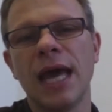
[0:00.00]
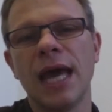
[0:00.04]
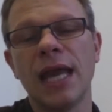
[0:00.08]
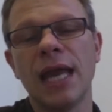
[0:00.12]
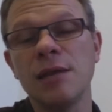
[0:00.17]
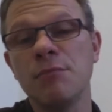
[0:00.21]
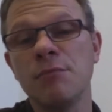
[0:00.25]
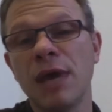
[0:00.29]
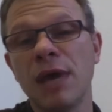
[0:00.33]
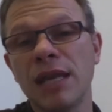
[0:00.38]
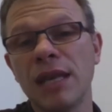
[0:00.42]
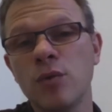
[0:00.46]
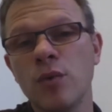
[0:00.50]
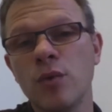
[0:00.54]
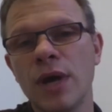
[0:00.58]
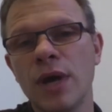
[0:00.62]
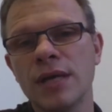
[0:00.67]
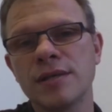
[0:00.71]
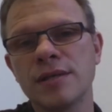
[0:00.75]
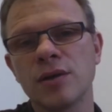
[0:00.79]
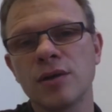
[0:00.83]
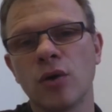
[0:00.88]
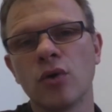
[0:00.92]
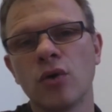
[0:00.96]
and in many
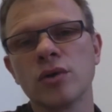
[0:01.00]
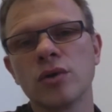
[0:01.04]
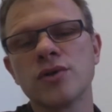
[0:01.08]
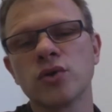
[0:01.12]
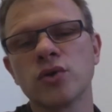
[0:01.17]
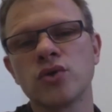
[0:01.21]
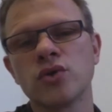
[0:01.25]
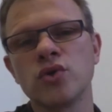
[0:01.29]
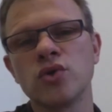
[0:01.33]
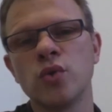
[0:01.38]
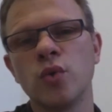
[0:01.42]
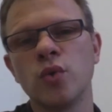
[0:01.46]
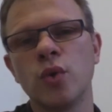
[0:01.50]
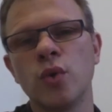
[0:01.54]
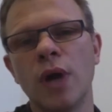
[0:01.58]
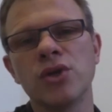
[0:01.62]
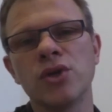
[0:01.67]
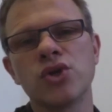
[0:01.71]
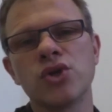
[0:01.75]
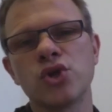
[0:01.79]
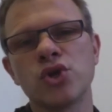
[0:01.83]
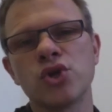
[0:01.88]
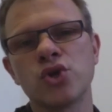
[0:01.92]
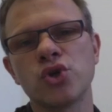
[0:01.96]
ways also to
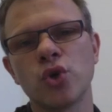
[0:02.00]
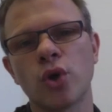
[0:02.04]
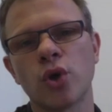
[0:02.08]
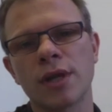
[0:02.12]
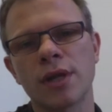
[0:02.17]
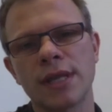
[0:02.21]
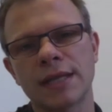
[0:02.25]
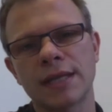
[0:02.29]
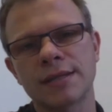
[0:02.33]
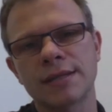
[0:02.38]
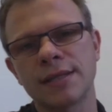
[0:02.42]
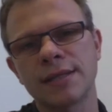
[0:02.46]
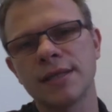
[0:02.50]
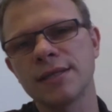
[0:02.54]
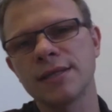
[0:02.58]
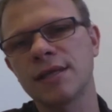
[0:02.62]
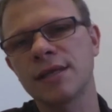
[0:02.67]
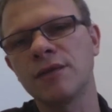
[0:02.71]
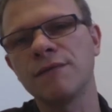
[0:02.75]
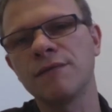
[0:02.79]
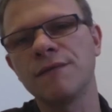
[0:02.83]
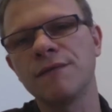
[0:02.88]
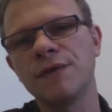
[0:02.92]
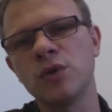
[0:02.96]
ensure that
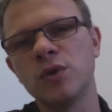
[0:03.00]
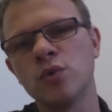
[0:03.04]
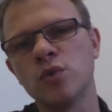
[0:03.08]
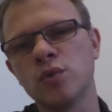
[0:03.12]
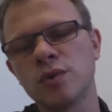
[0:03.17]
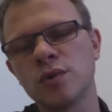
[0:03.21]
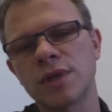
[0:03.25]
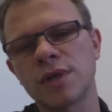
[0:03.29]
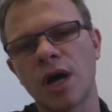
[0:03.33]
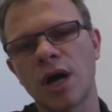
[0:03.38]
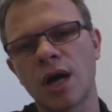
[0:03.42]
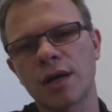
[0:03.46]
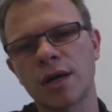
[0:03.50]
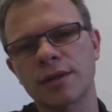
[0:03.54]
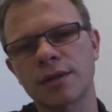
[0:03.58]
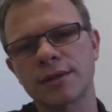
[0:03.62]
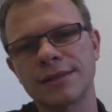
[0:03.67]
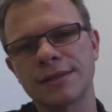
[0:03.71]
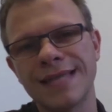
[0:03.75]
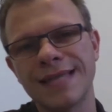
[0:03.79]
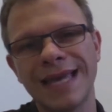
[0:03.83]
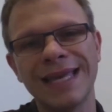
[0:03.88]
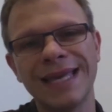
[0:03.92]
citizens' views are